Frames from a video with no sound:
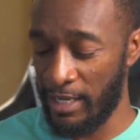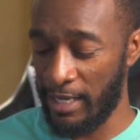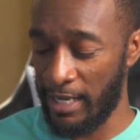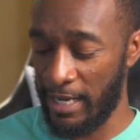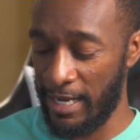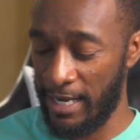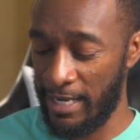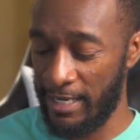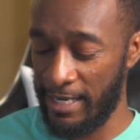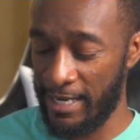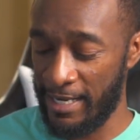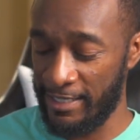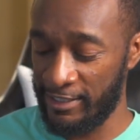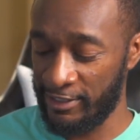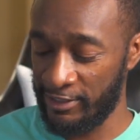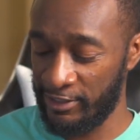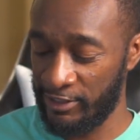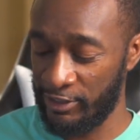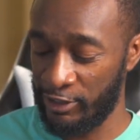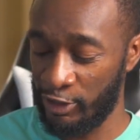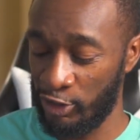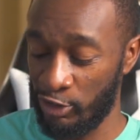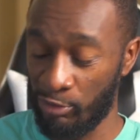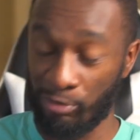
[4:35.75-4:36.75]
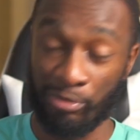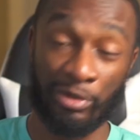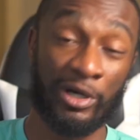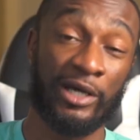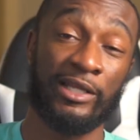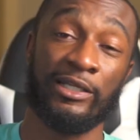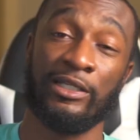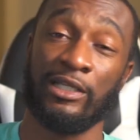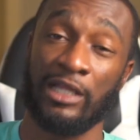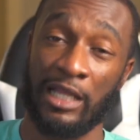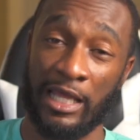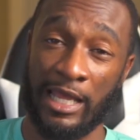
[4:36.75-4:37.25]
and that's the
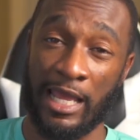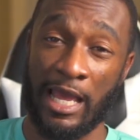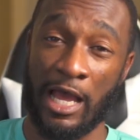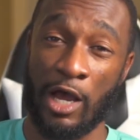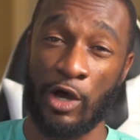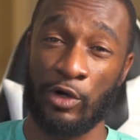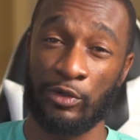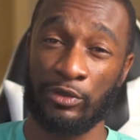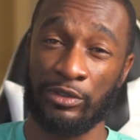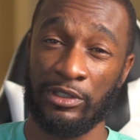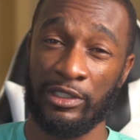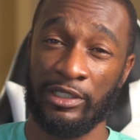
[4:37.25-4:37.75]
button layout.